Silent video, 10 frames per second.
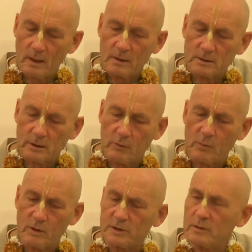So we
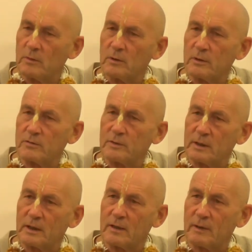worship Lord
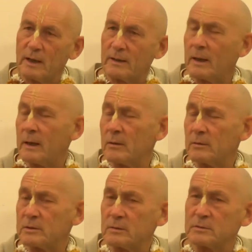Nisringadev like that, and
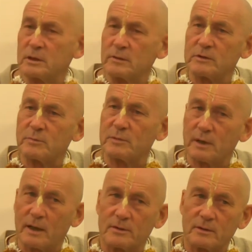also to give us
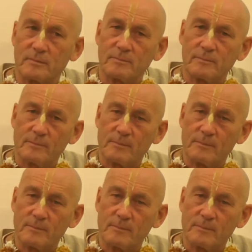protection.